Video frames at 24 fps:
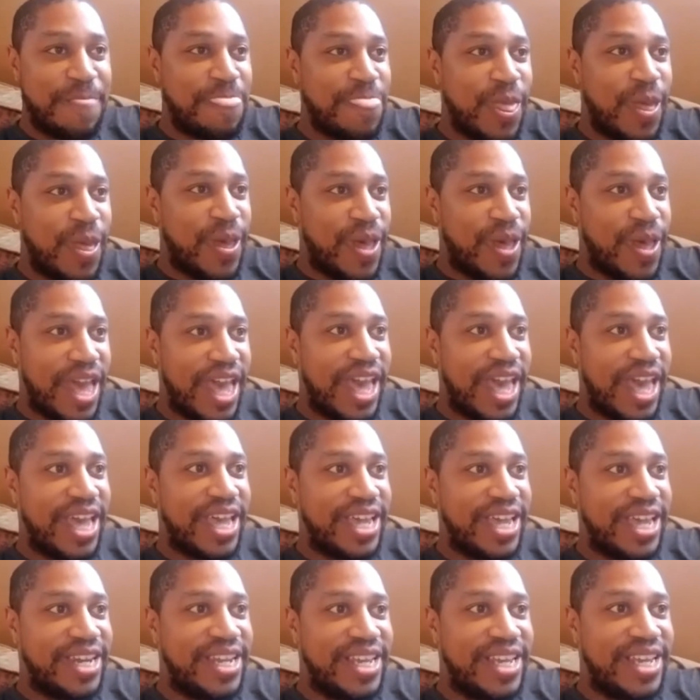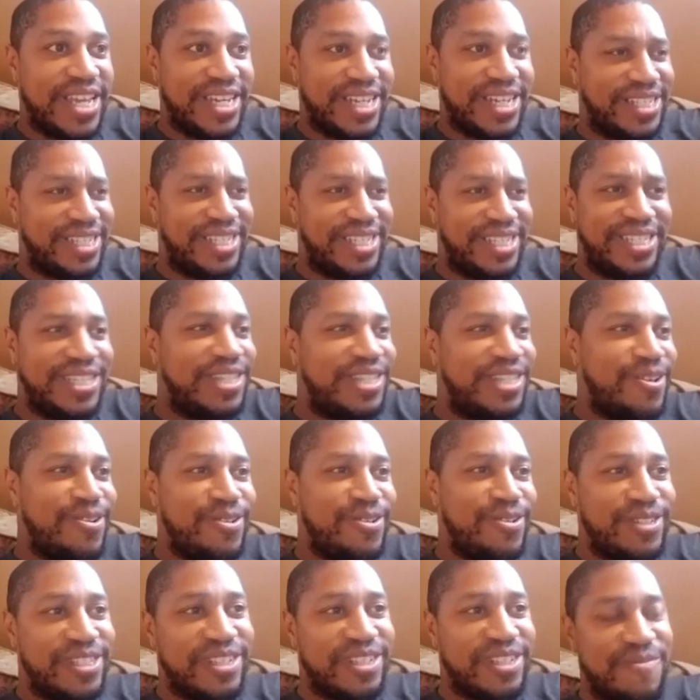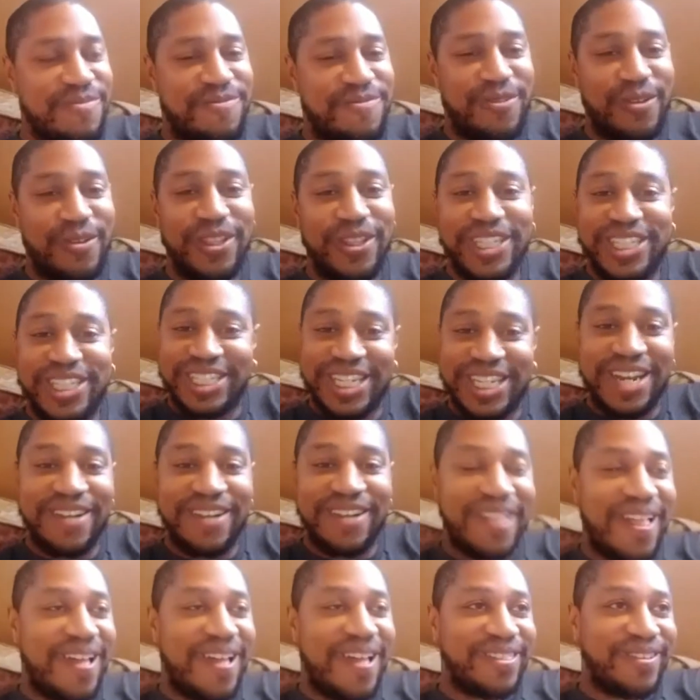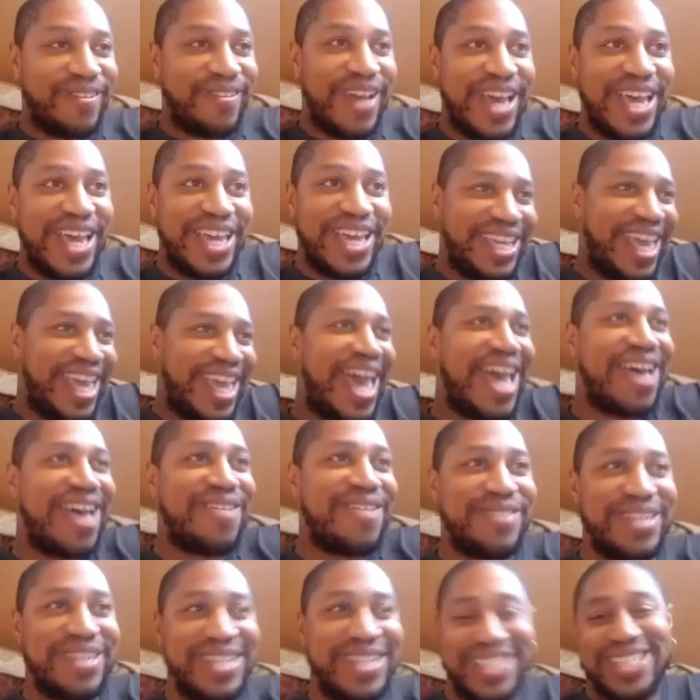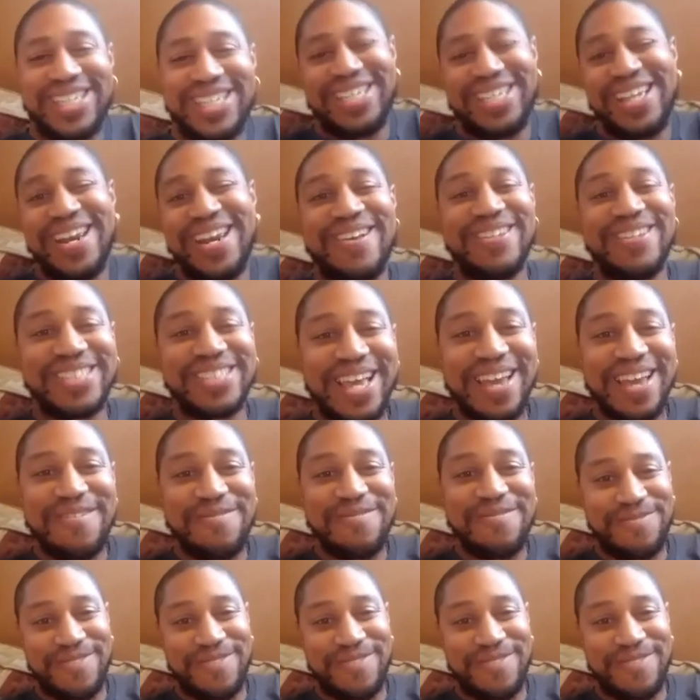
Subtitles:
And does he do some foolish shit along the way? Yeah, but it's kind of funny.